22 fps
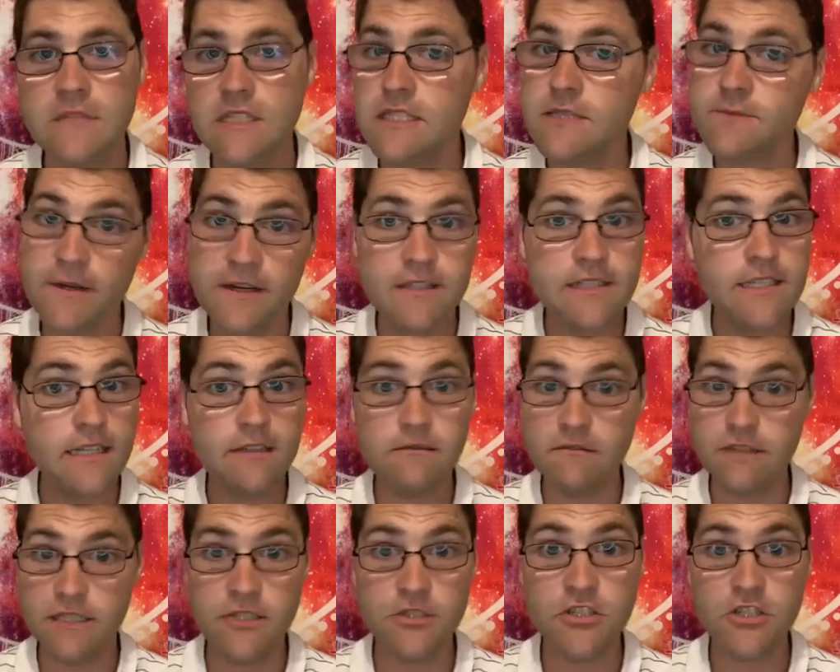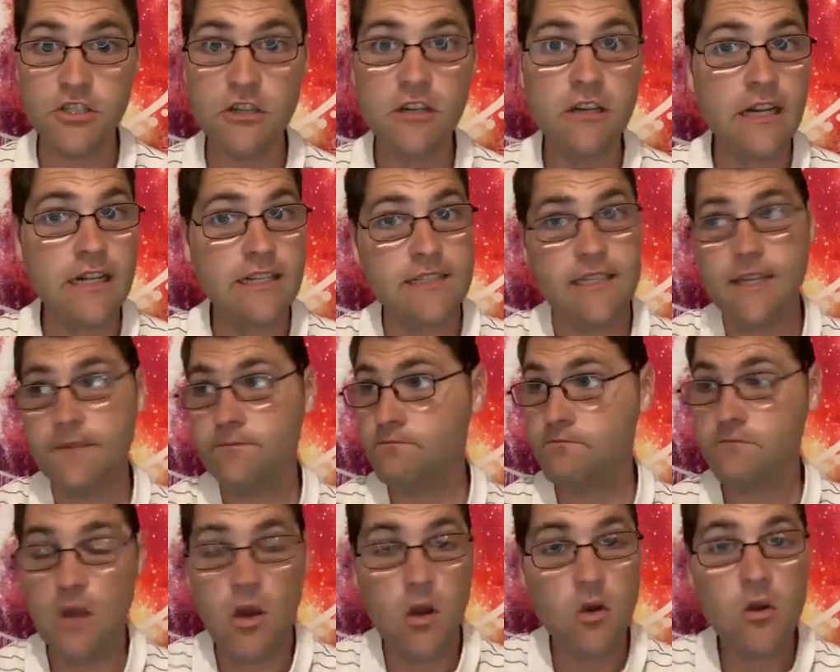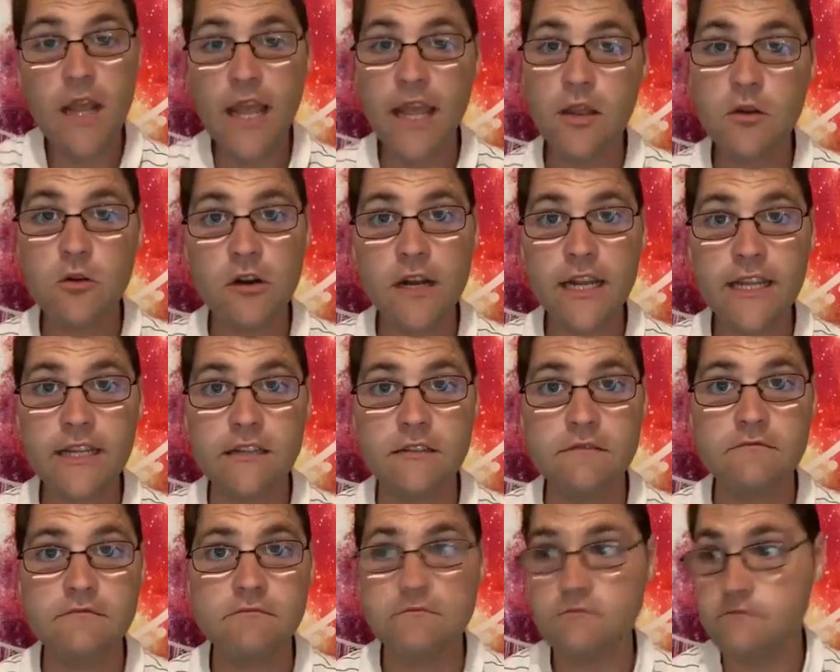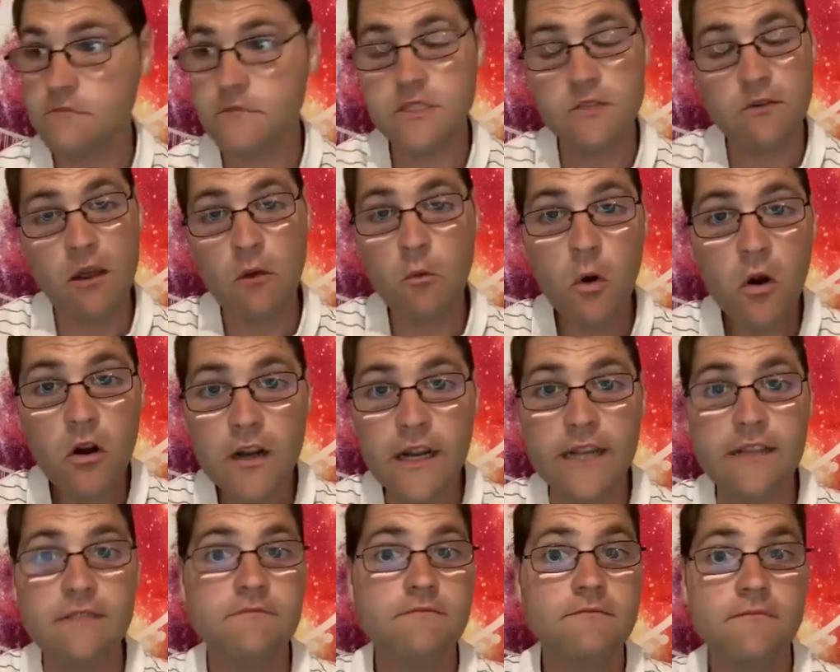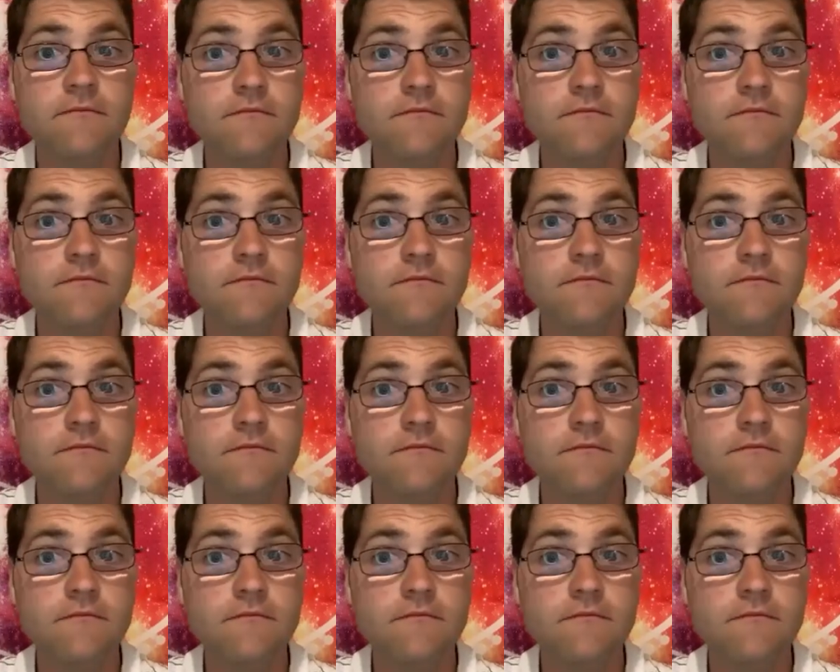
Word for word: And Spirit said, this shirt. I said, okay, great. So I wore it.